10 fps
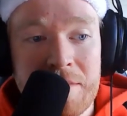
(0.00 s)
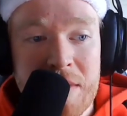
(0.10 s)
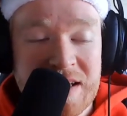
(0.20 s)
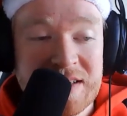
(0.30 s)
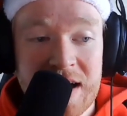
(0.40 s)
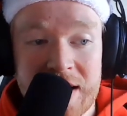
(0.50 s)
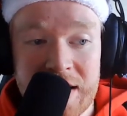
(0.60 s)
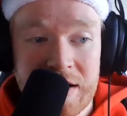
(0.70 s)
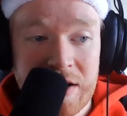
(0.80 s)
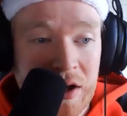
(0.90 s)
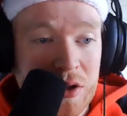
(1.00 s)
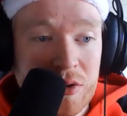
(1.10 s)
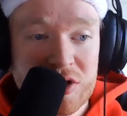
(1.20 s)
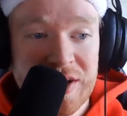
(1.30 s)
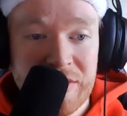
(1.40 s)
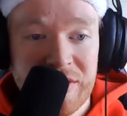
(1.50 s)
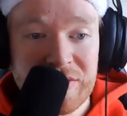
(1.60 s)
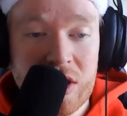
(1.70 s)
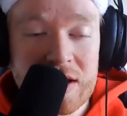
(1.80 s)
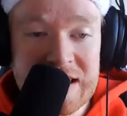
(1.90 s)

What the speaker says: He's done a huge number of good